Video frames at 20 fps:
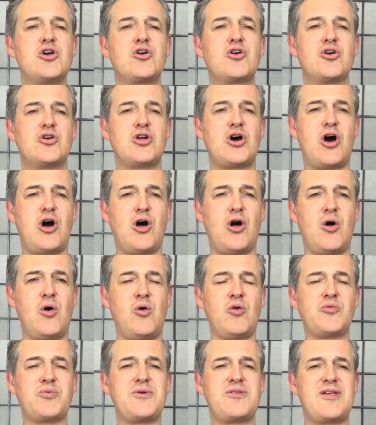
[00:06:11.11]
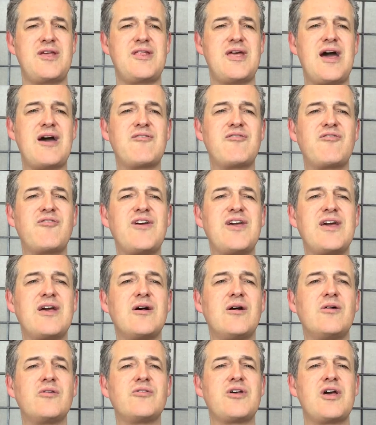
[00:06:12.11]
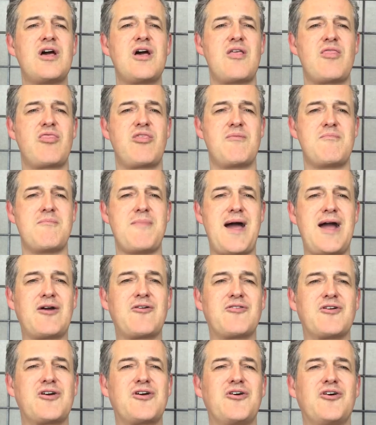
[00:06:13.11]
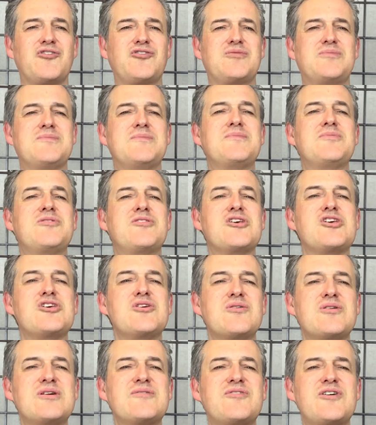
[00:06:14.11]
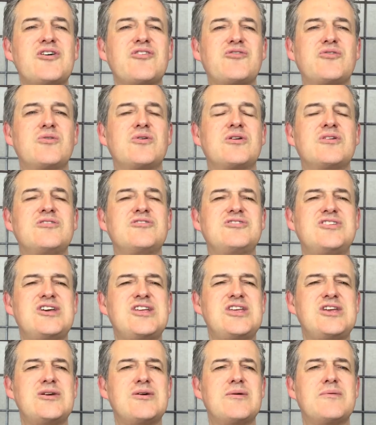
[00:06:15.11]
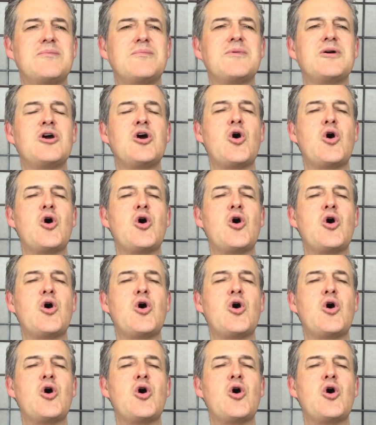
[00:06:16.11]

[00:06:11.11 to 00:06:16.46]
can hold within our field the macrocosm, the universal continuum.